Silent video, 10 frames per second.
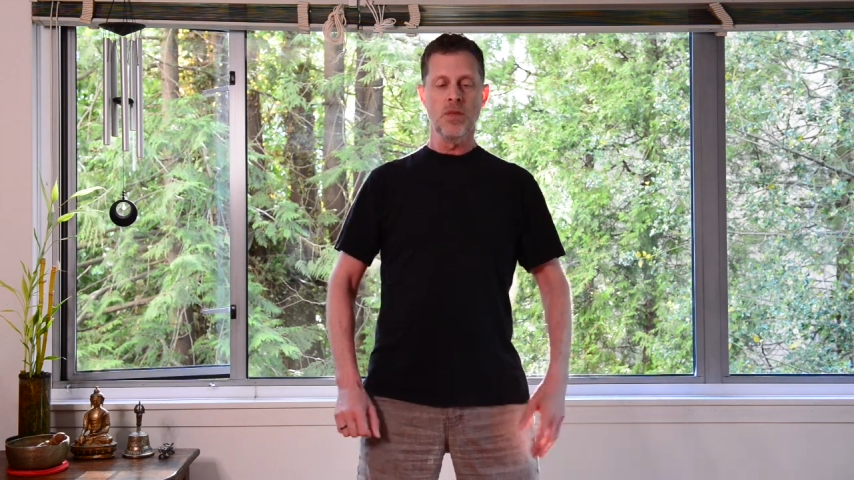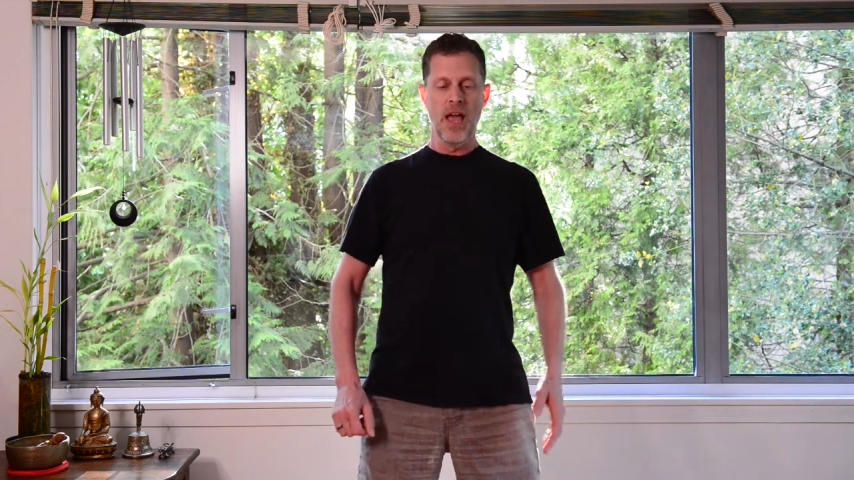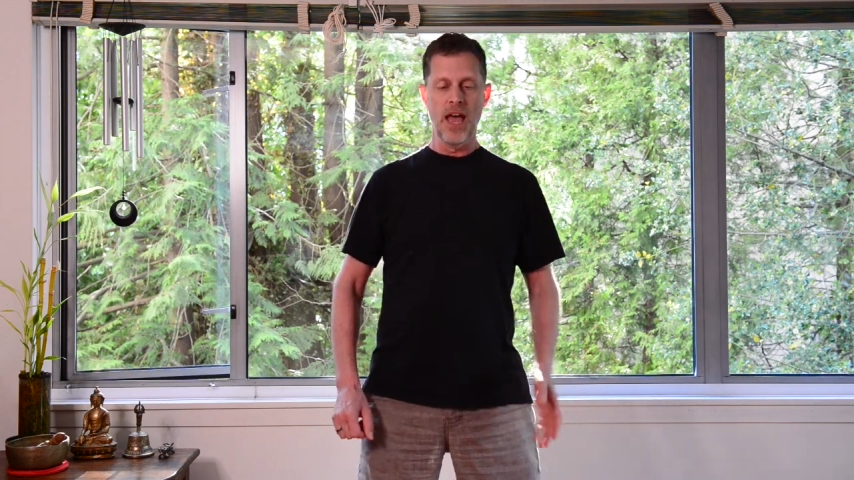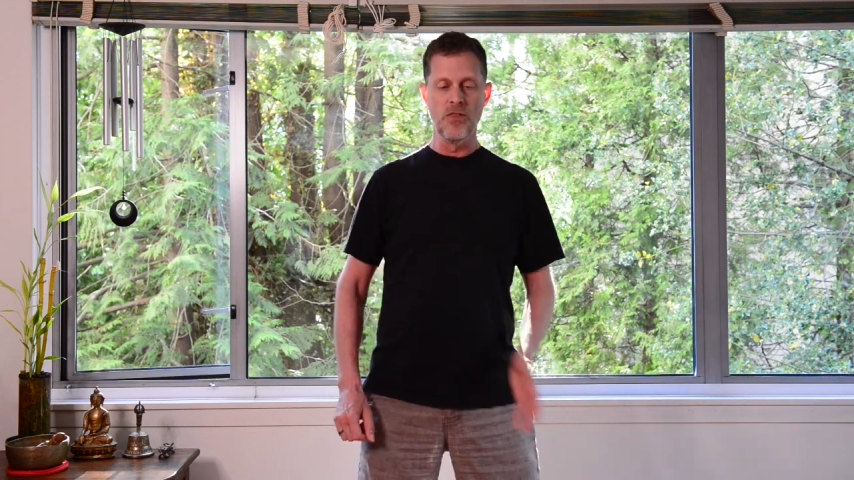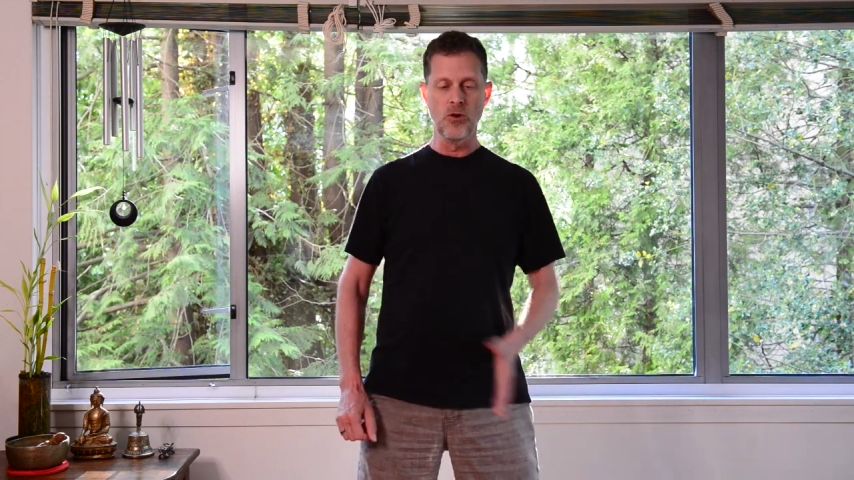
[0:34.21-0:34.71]

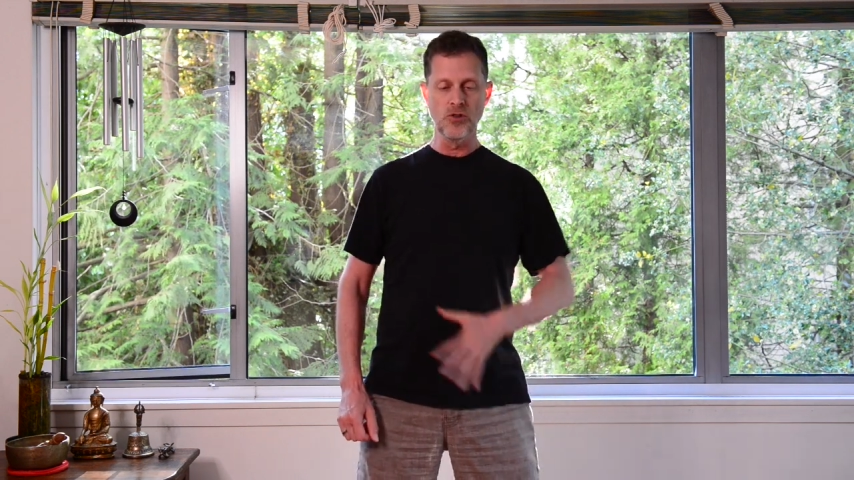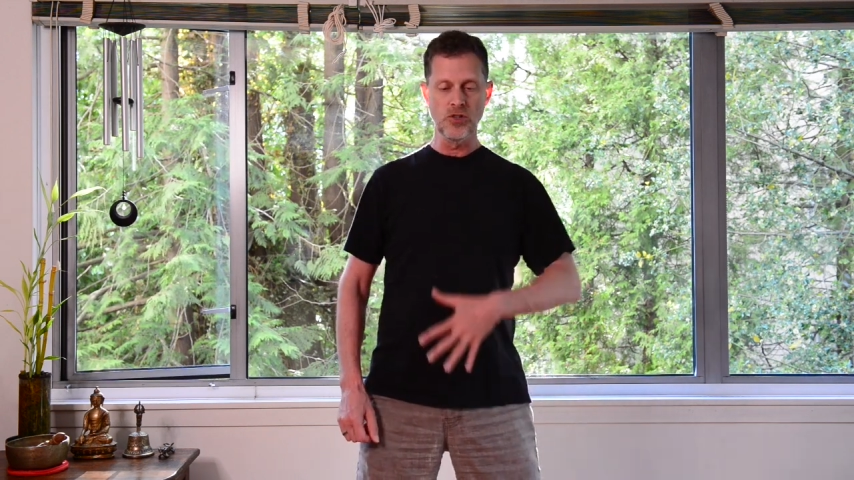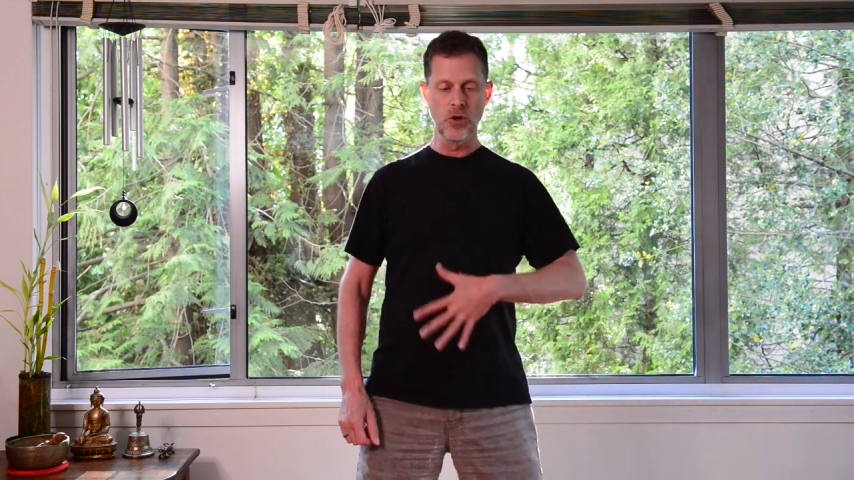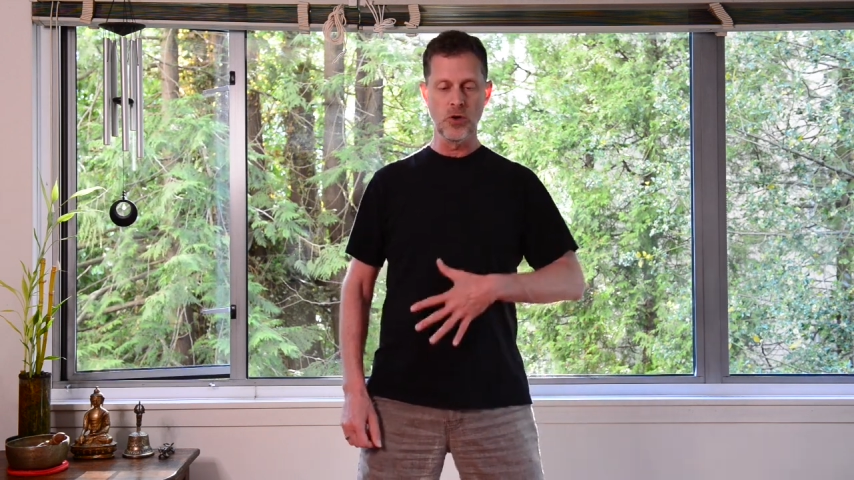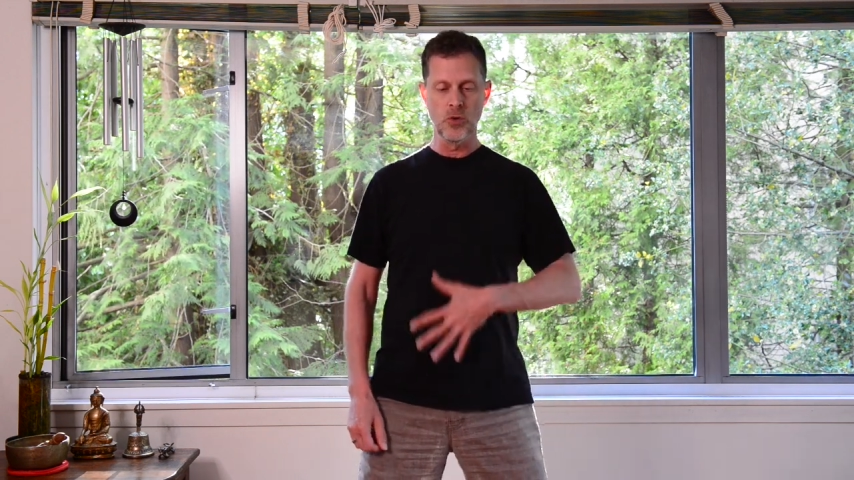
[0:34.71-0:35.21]
And those
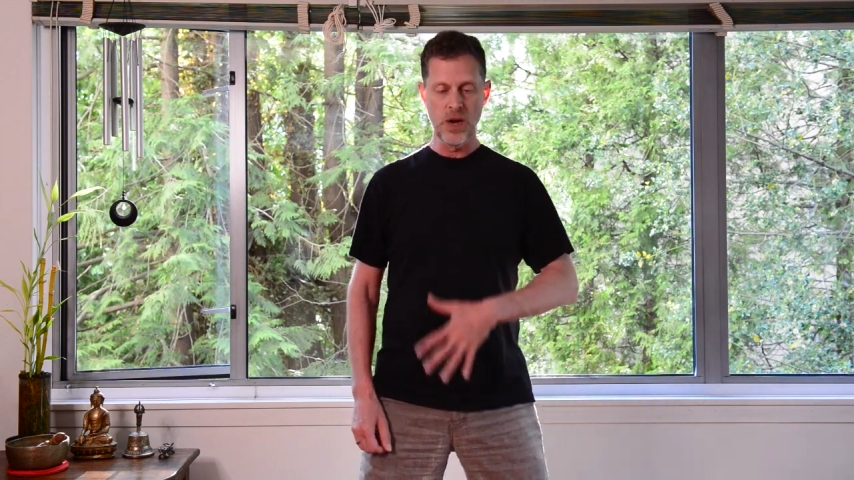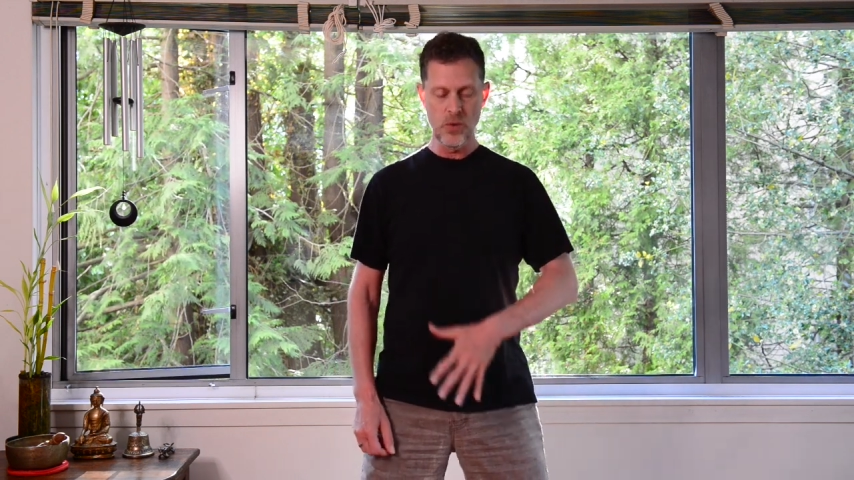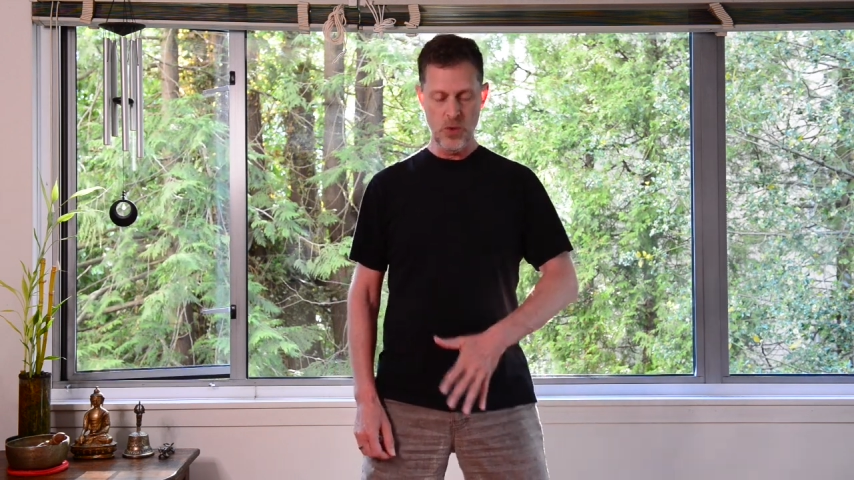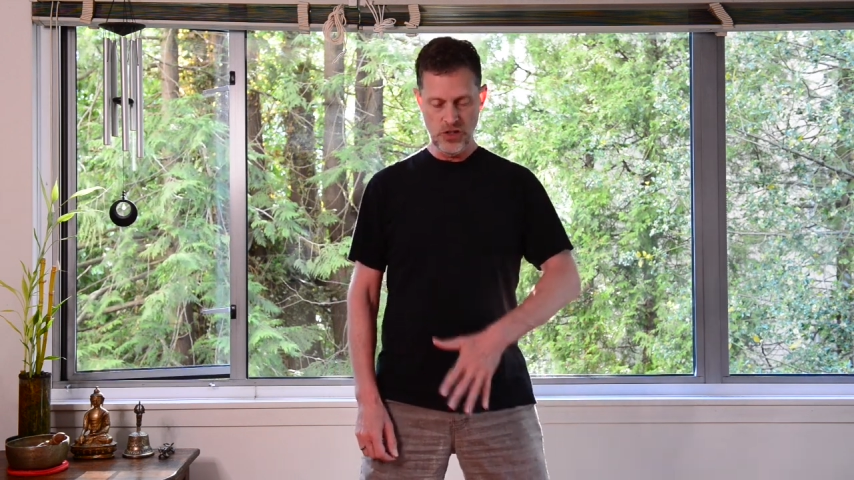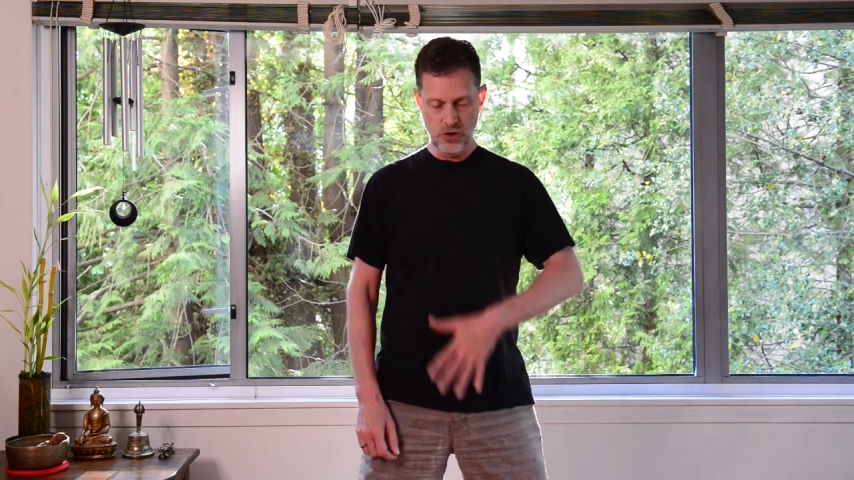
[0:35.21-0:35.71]
are a great
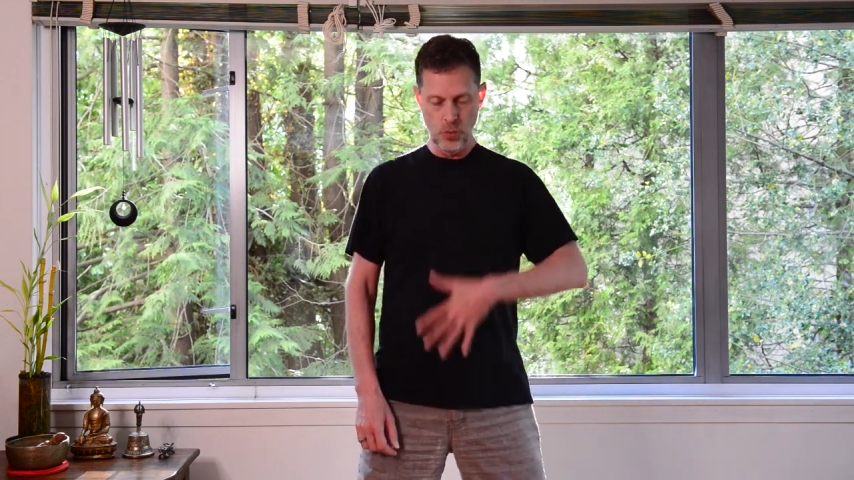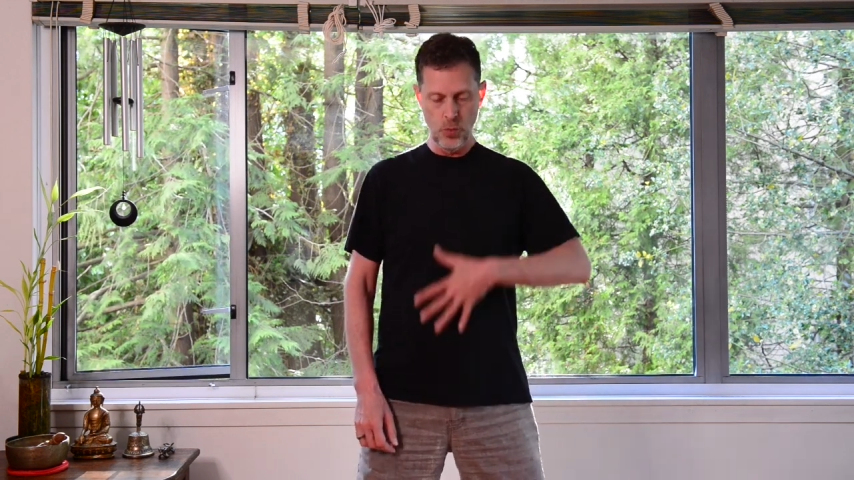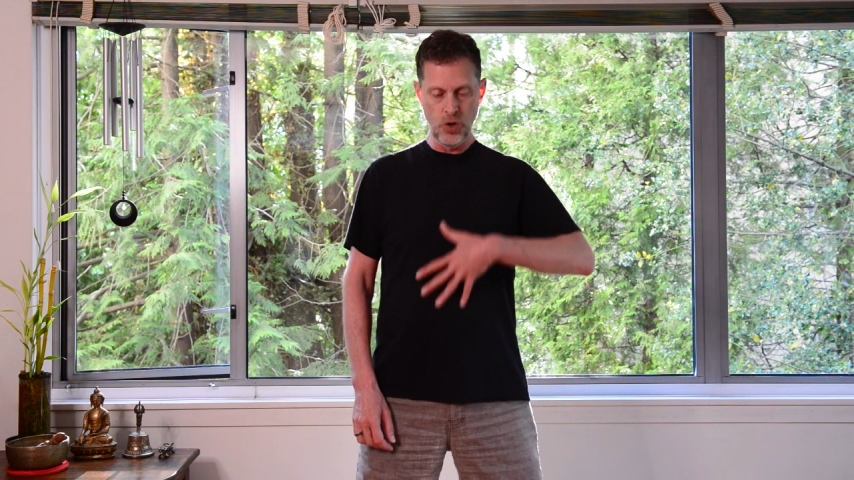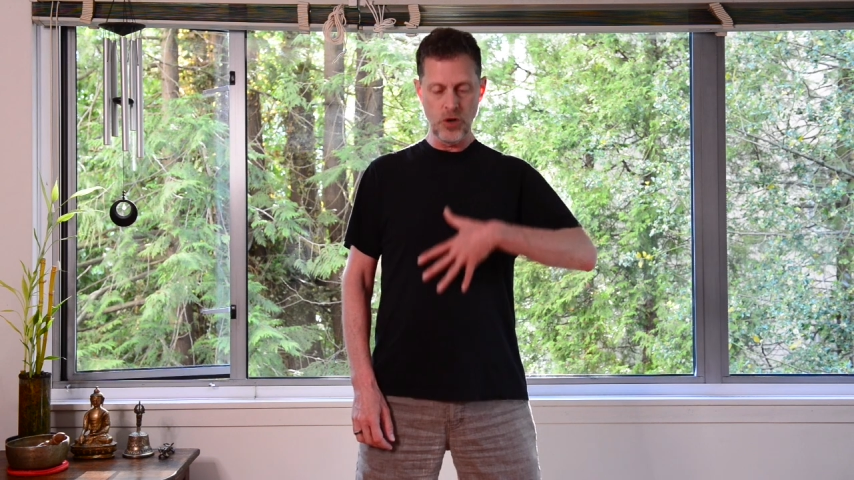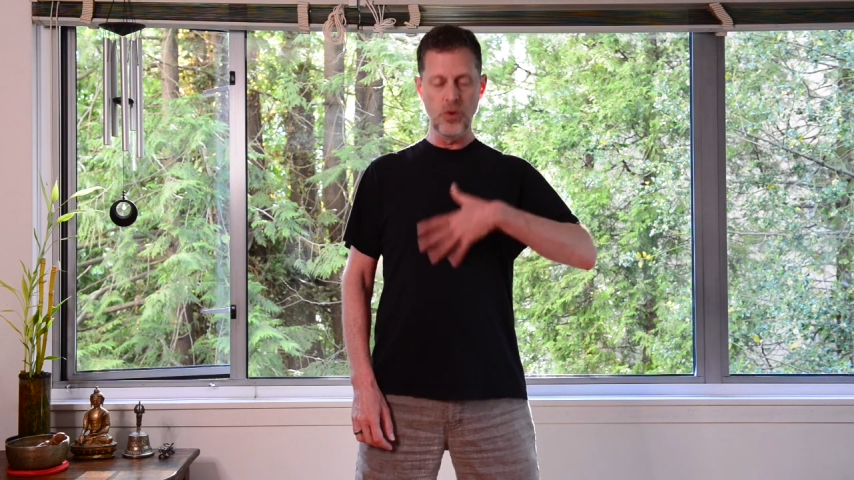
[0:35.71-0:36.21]
one to
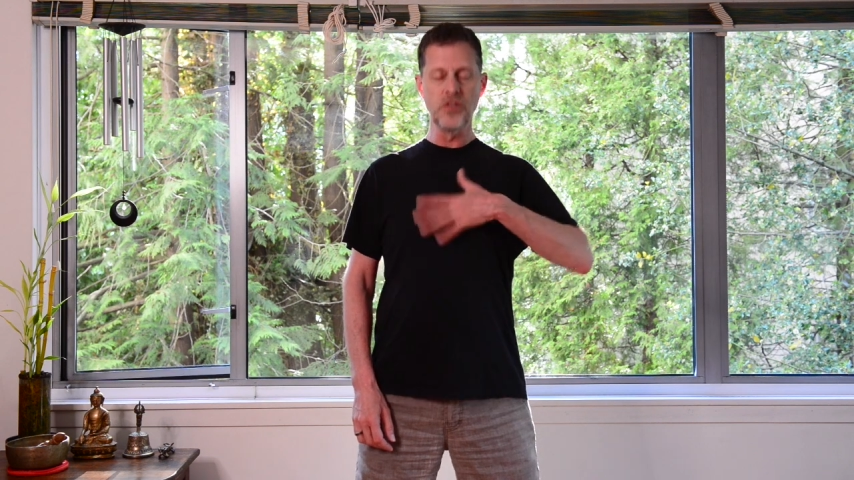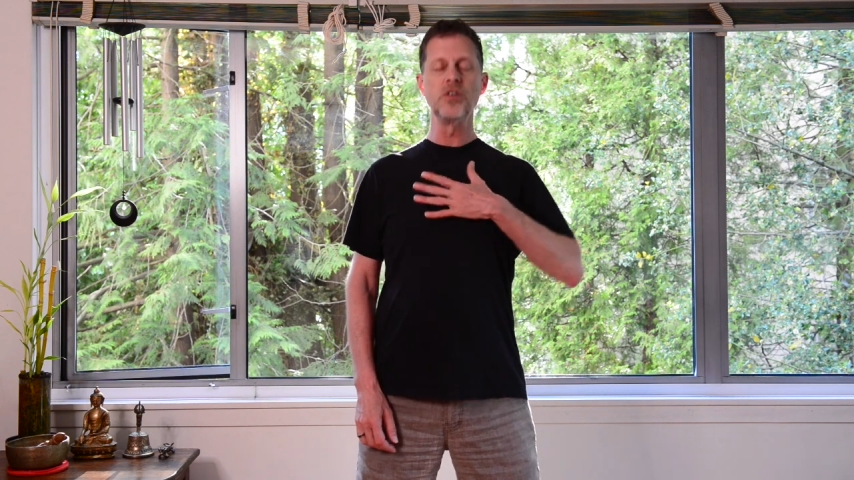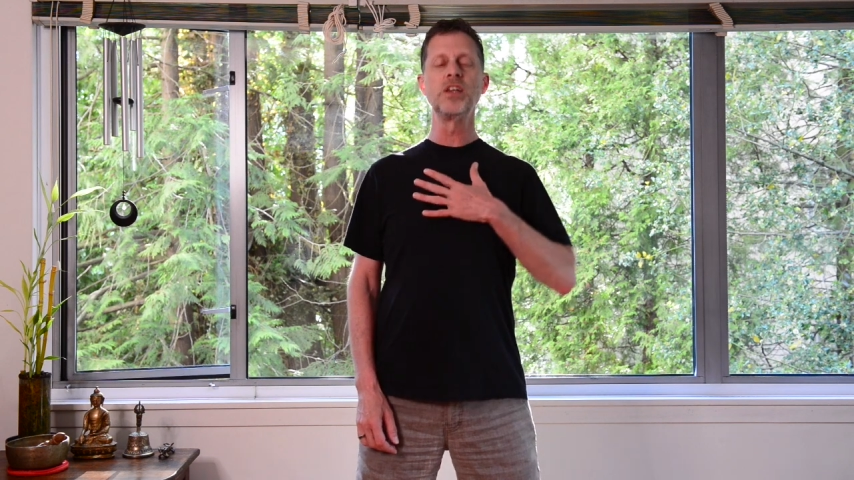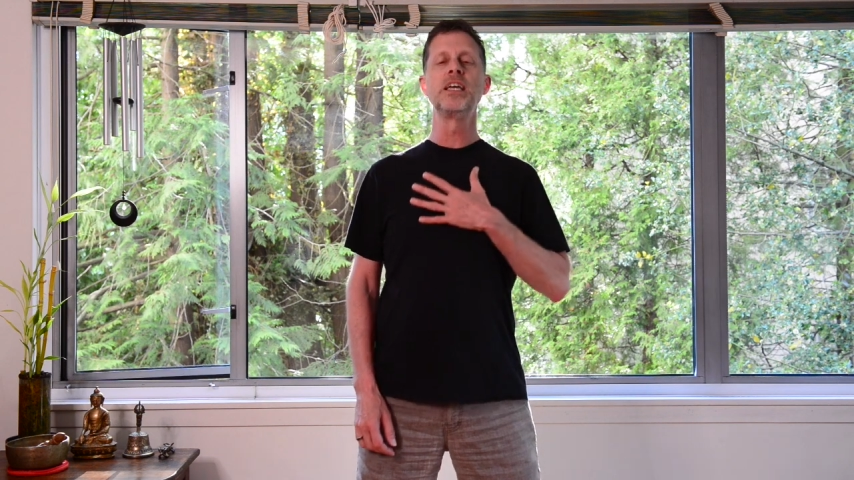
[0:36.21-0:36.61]
work with to